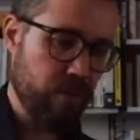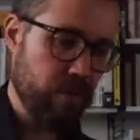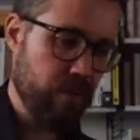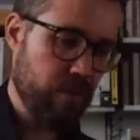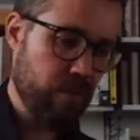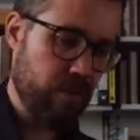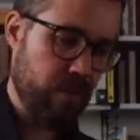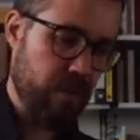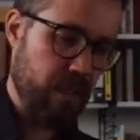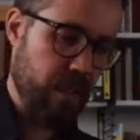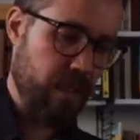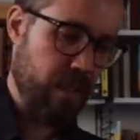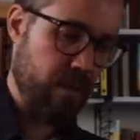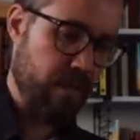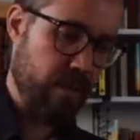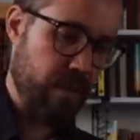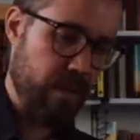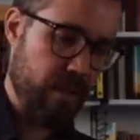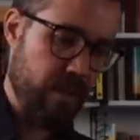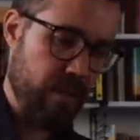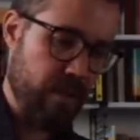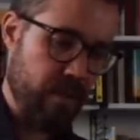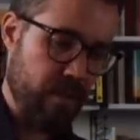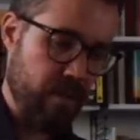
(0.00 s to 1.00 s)
do
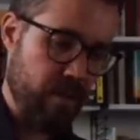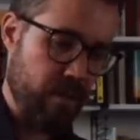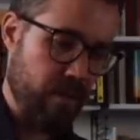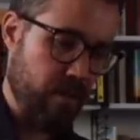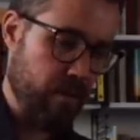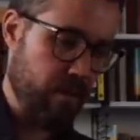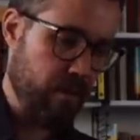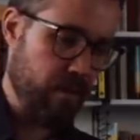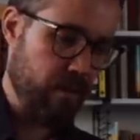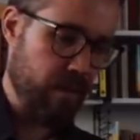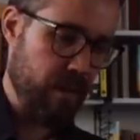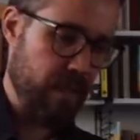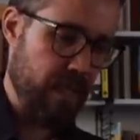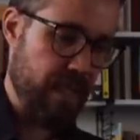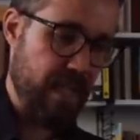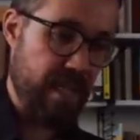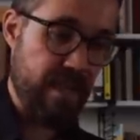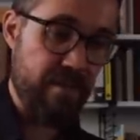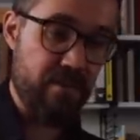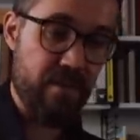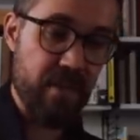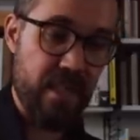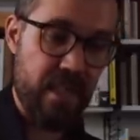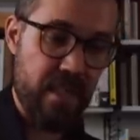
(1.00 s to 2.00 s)
carry on an
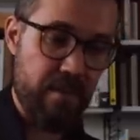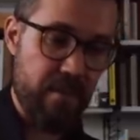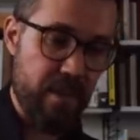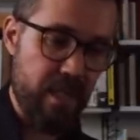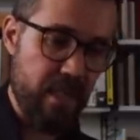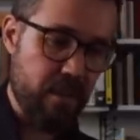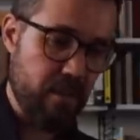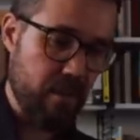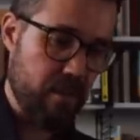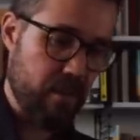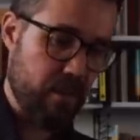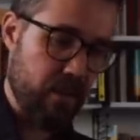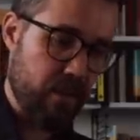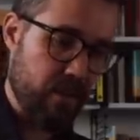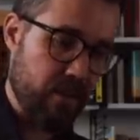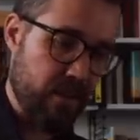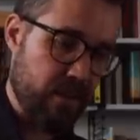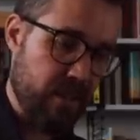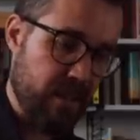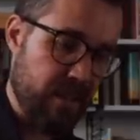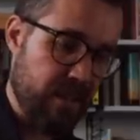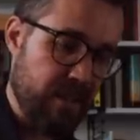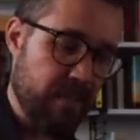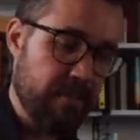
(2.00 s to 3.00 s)
everyday basis these
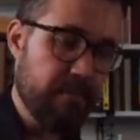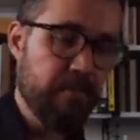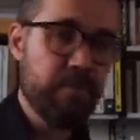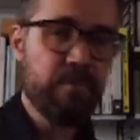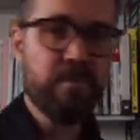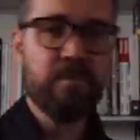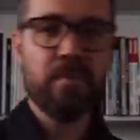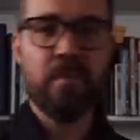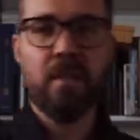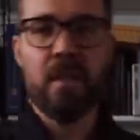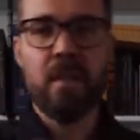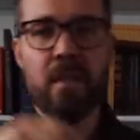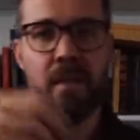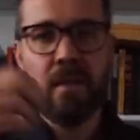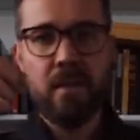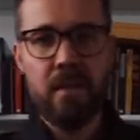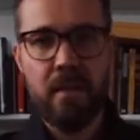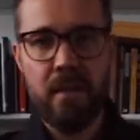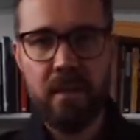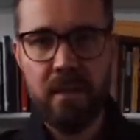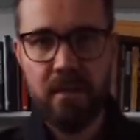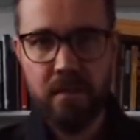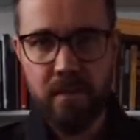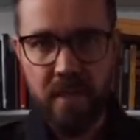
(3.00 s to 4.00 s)
days.
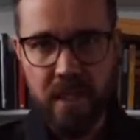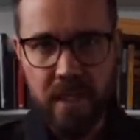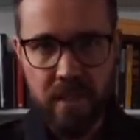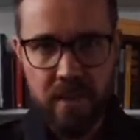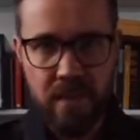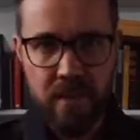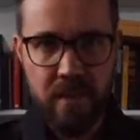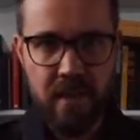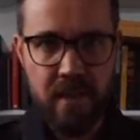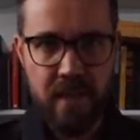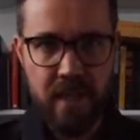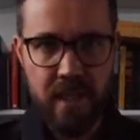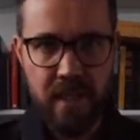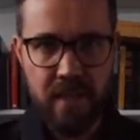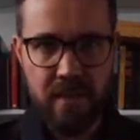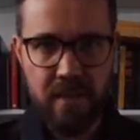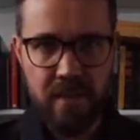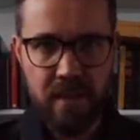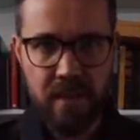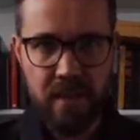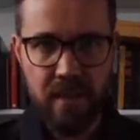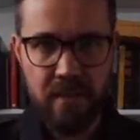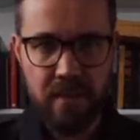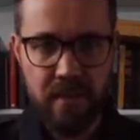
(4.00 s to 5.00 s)
That's a mask and hand
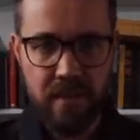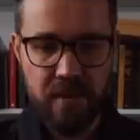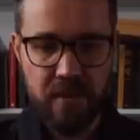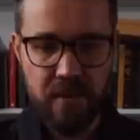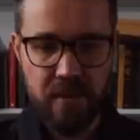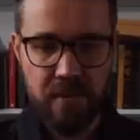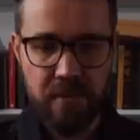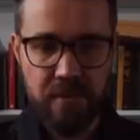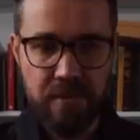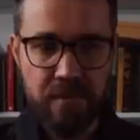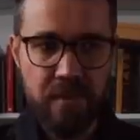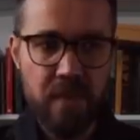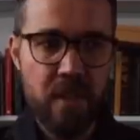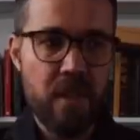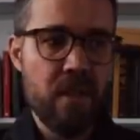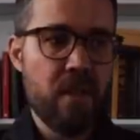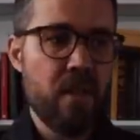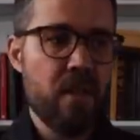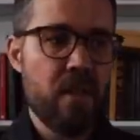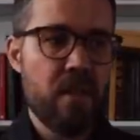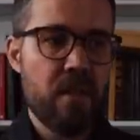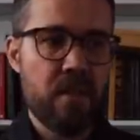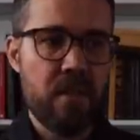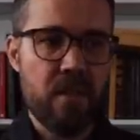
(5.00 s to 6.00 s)
sanitizer,
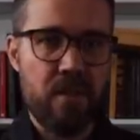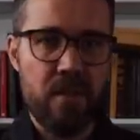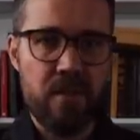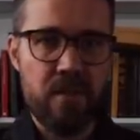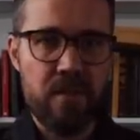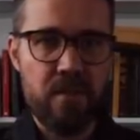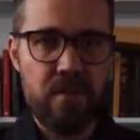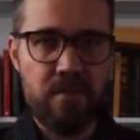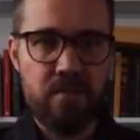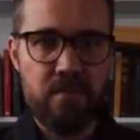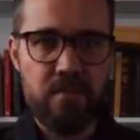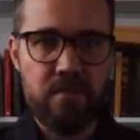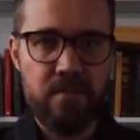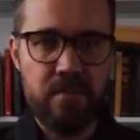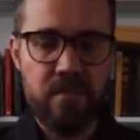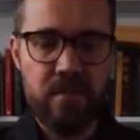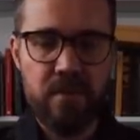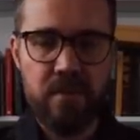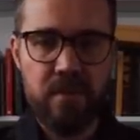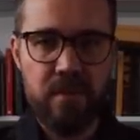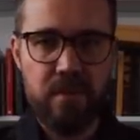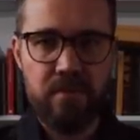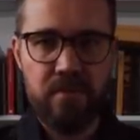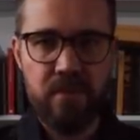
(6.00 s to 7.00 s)
because
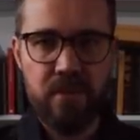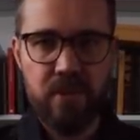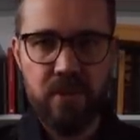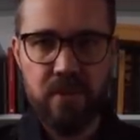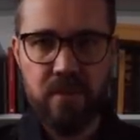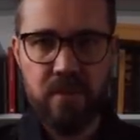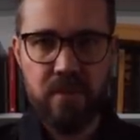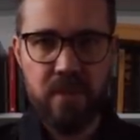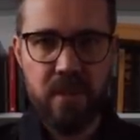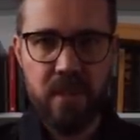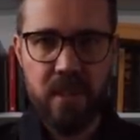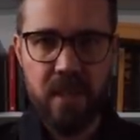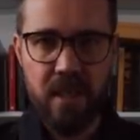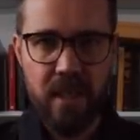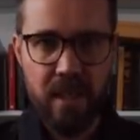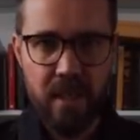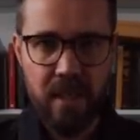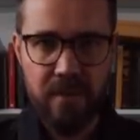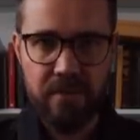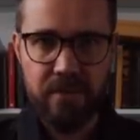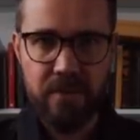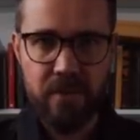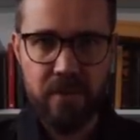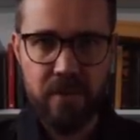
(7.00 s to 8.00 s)
you just kind of
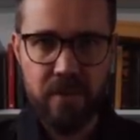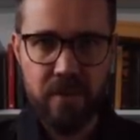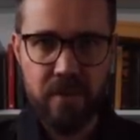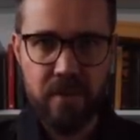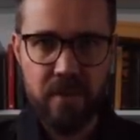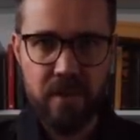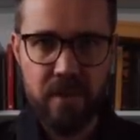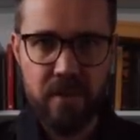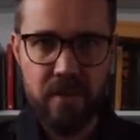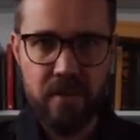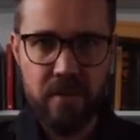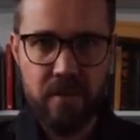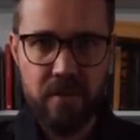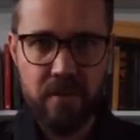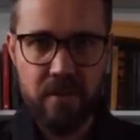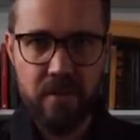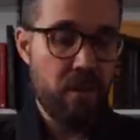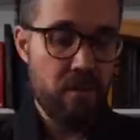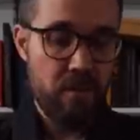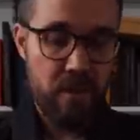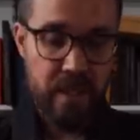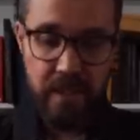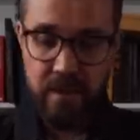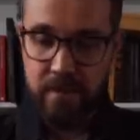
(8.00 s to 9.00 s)
have to these days.
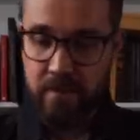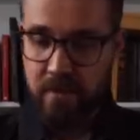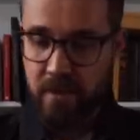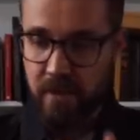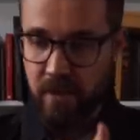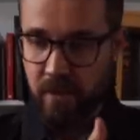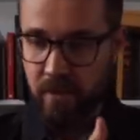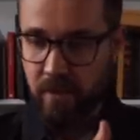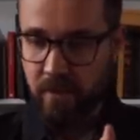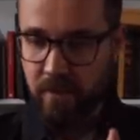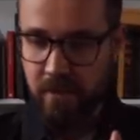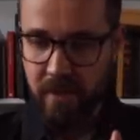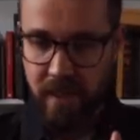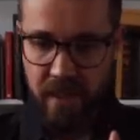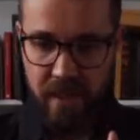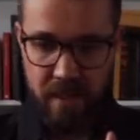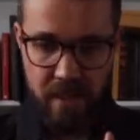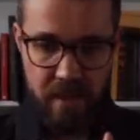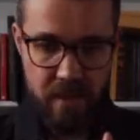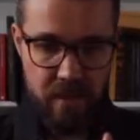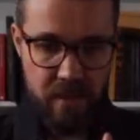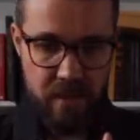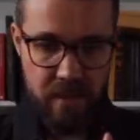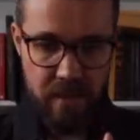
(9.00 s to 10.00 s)
Right, so
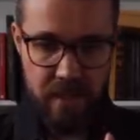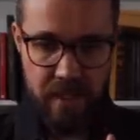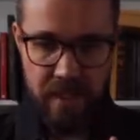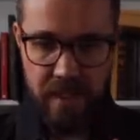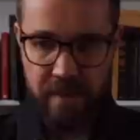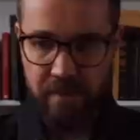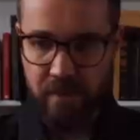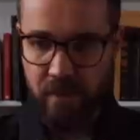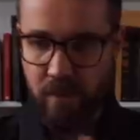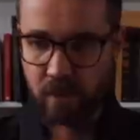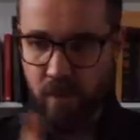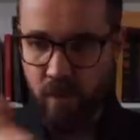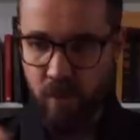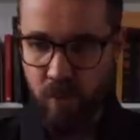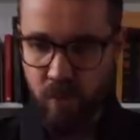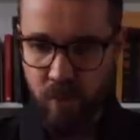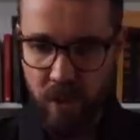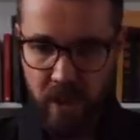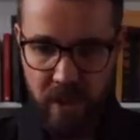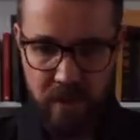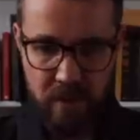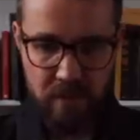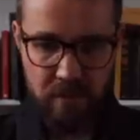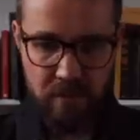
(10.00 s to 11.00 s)
that is level
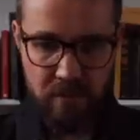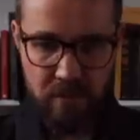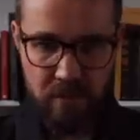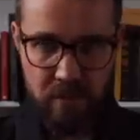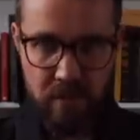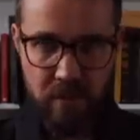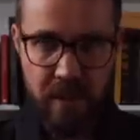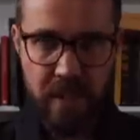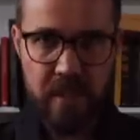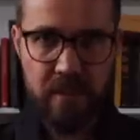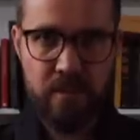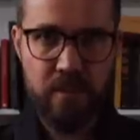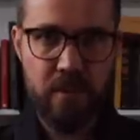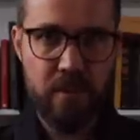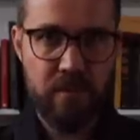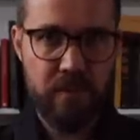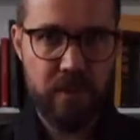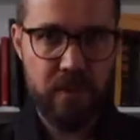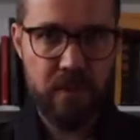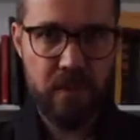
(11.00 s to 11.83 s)
one. Let's move